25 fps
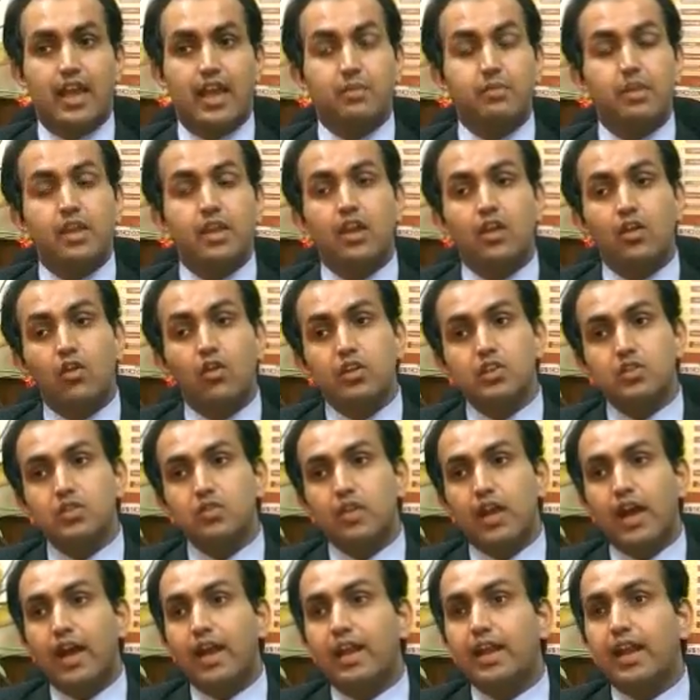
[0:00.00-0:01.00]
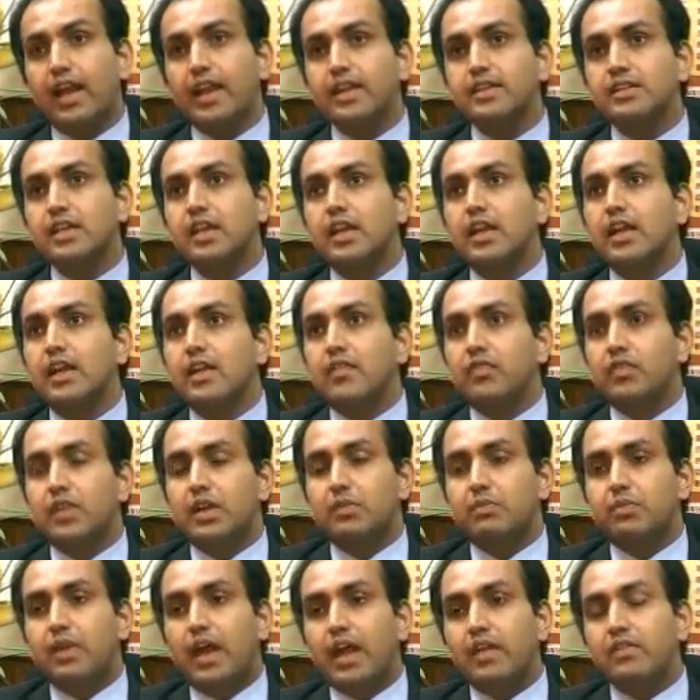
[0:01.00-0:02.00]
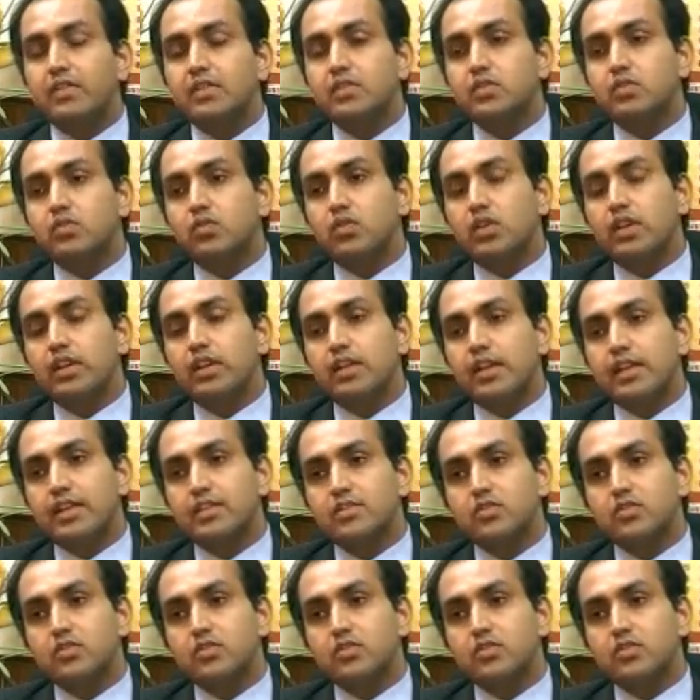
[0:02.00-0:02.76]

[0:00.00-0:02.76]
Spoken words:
And may I also highlight that private schooling